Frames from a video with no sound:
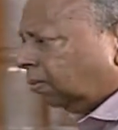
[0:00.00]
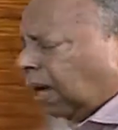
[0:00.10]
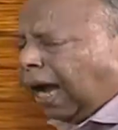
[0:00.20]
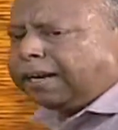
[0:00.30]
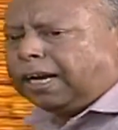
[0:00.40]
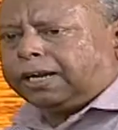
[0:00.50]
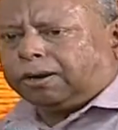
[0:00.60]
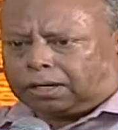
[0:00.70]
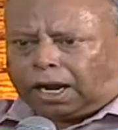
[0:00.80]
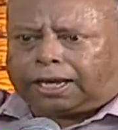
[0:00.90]
I really
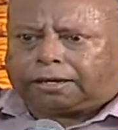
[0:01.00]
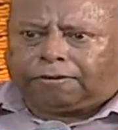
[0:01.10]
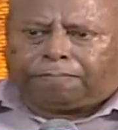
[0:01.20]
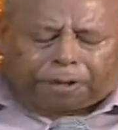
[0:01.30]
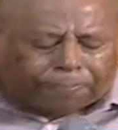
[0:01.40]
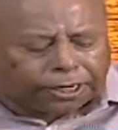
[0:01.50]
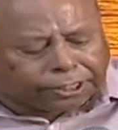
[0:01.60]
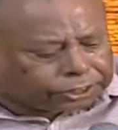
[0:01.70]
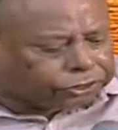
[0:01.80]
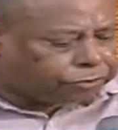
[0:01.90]
don't like when people
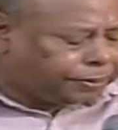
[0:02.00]
introduce